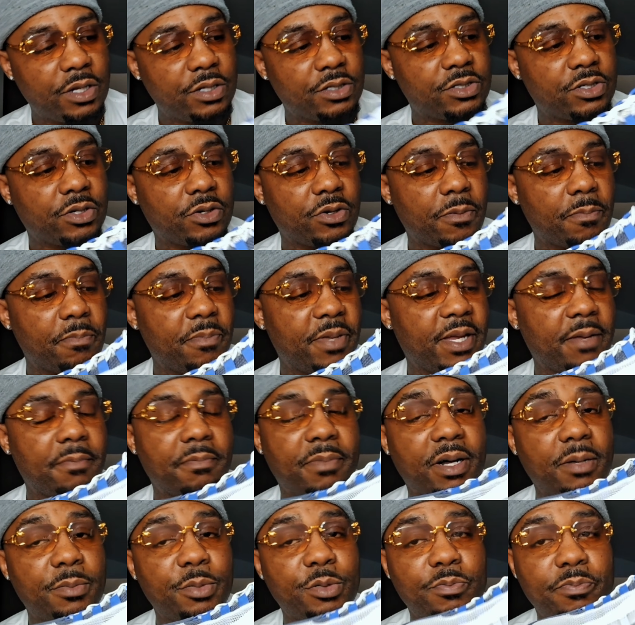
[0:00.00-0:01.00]
So the Big
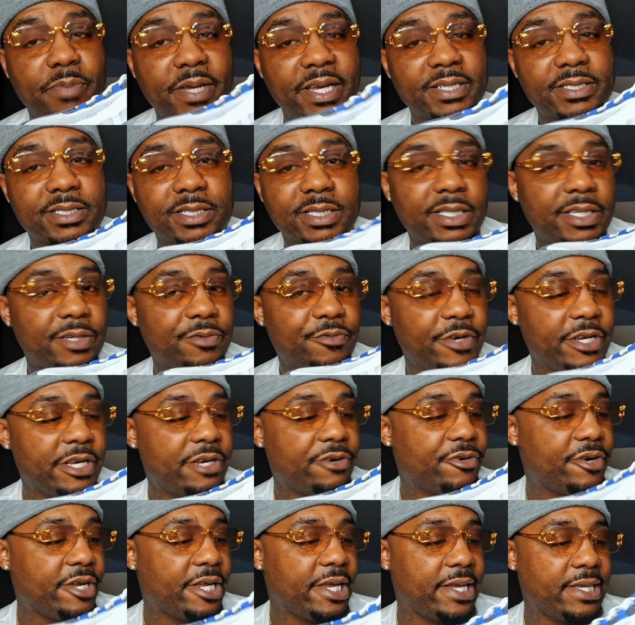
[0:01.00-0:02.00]
Bubble basically
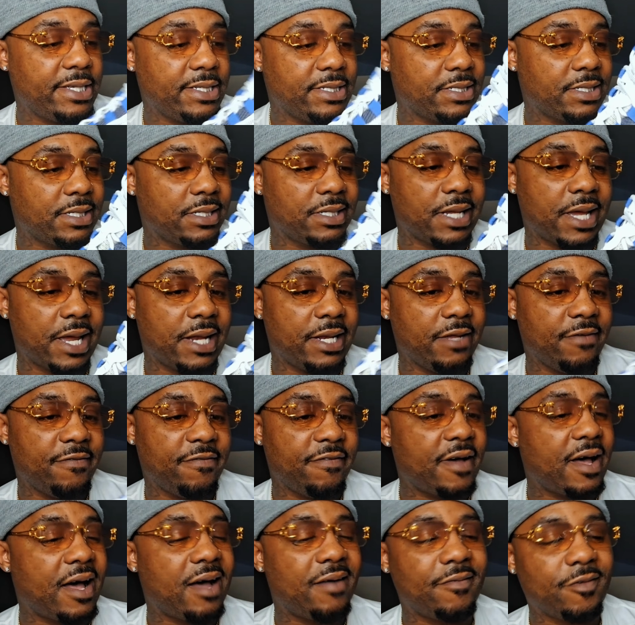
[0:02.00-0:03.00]
recreates the
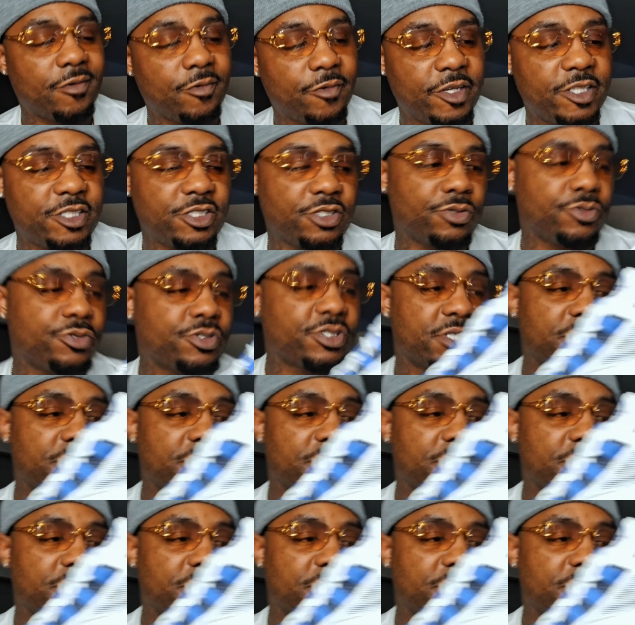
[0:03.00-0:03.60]
95 original